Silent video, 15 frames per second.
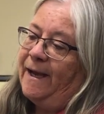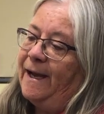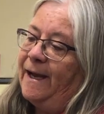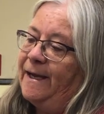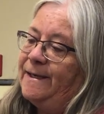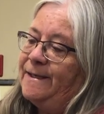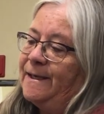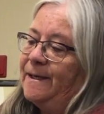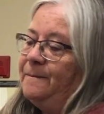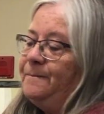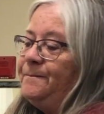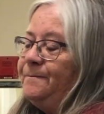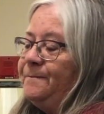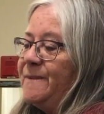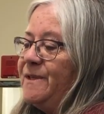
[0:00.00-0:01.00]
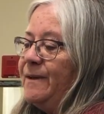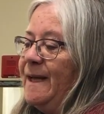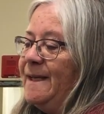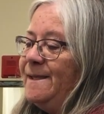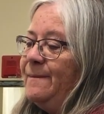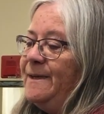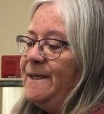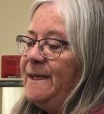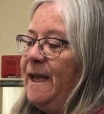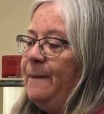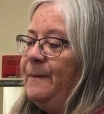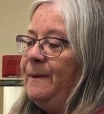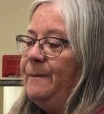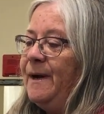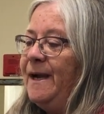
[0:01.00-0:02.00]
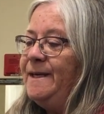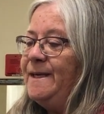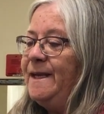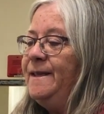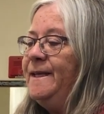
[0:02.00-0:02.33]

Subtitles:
And so that's something to keep in mind.